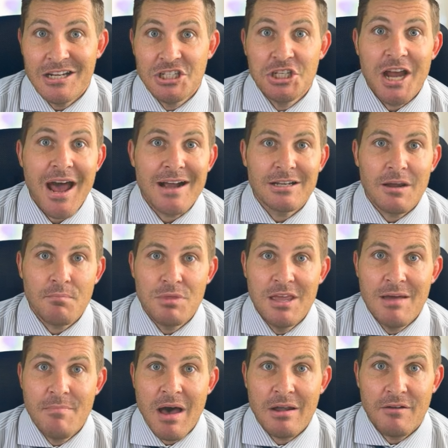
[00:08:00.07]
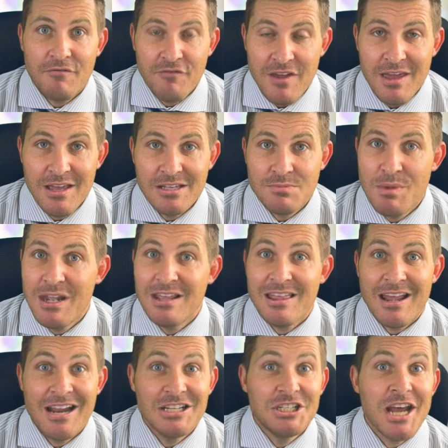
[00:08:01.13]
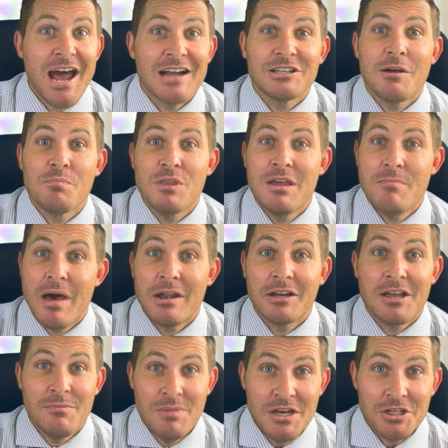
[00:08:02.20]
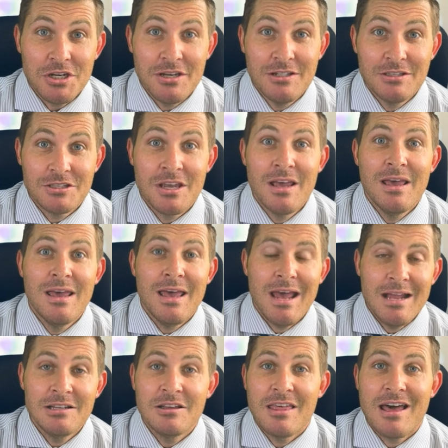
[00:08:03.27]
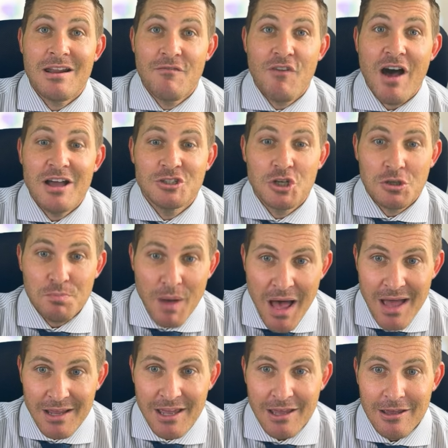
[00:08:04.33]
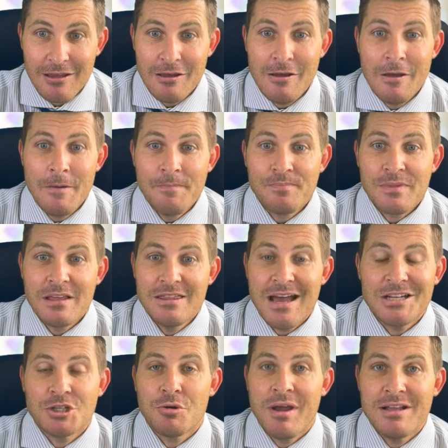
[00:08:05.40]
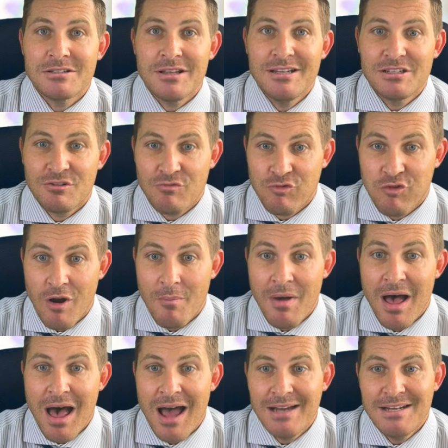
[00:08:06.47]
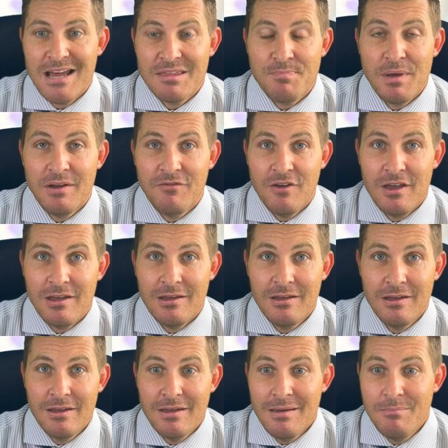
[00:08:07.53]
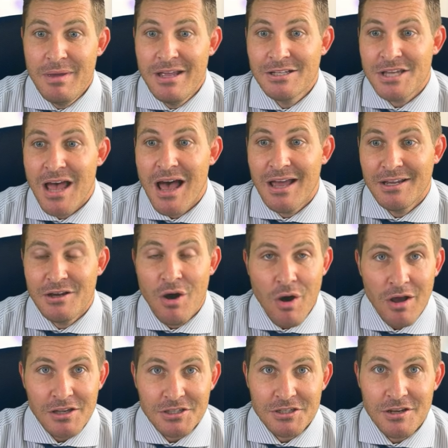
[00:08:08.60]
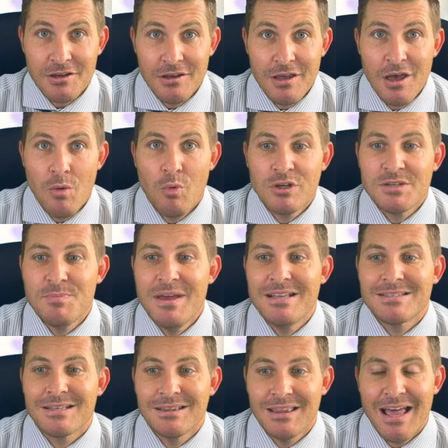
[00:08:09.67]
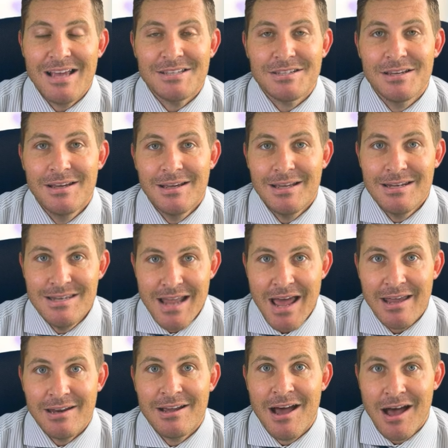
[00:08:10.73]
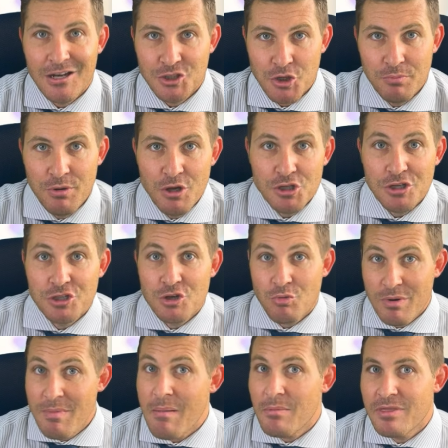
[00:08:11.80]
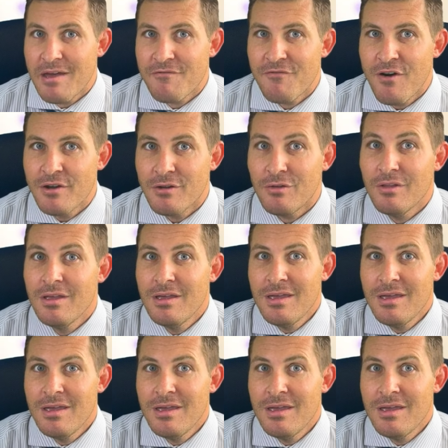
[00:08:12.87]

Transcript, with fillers: jacked up the amount of fees, meaning that it jacked up the amount of commissions into that advisor's pocket. That translates from high death benefit means high cost, which means less net contribution. So remember that funnel.